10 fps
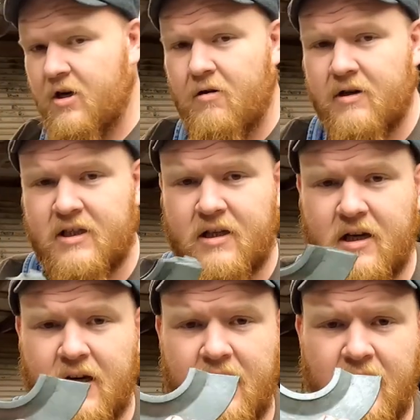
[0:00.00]
called as
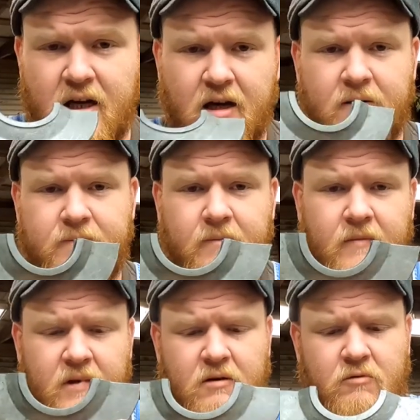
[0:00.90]

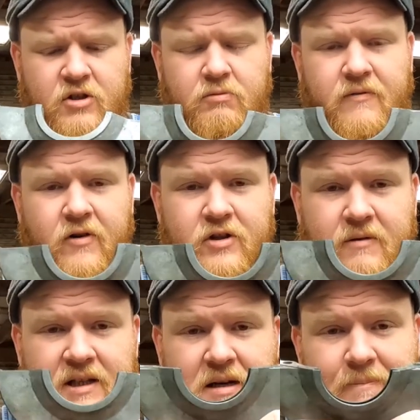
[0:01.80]
what's referred
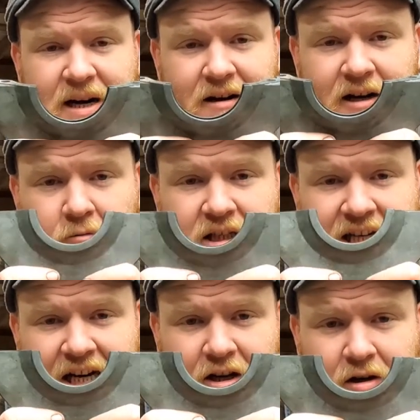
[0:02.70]
to as a bearing
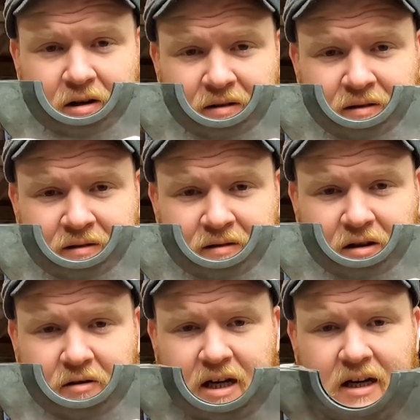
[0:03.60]
retainer.
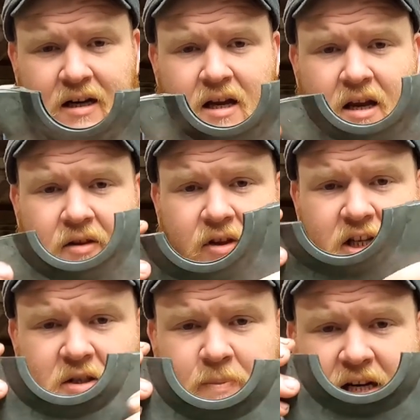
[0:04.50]
Okay,
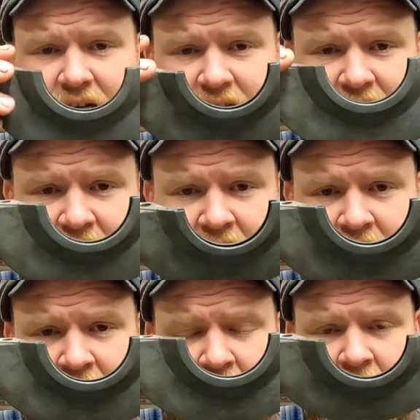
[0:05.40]
this piece
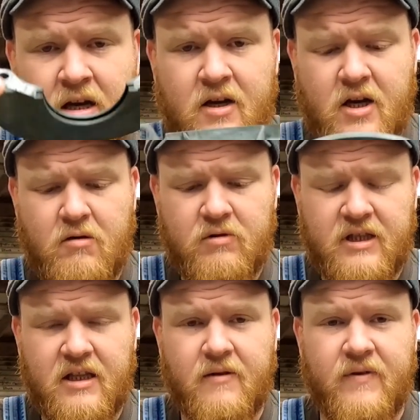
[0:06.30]
goes
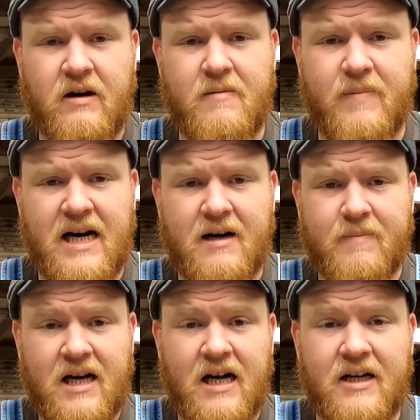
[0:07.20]
at the very back
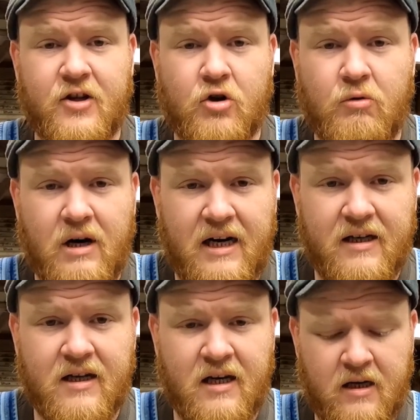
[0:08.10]
behind the
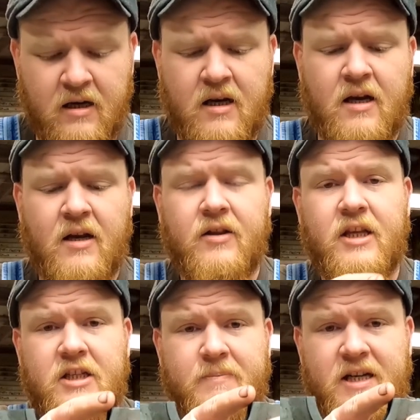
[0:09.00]
crank.
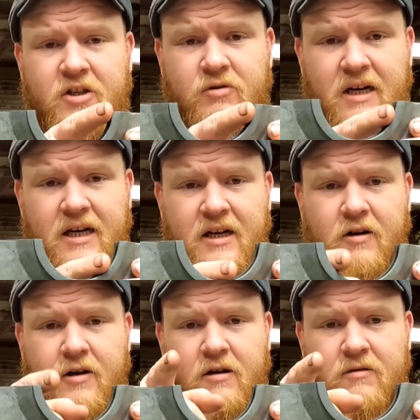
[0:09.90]
This piece right here
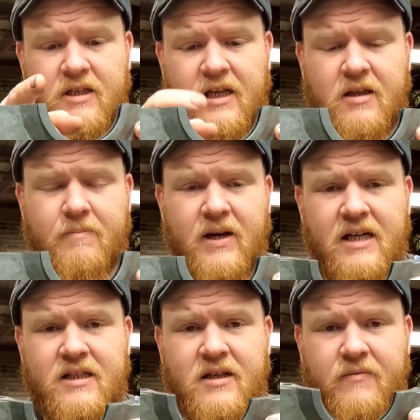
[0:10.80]
goes at the
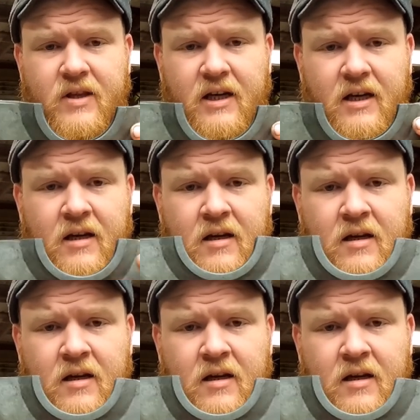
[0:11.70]
base of the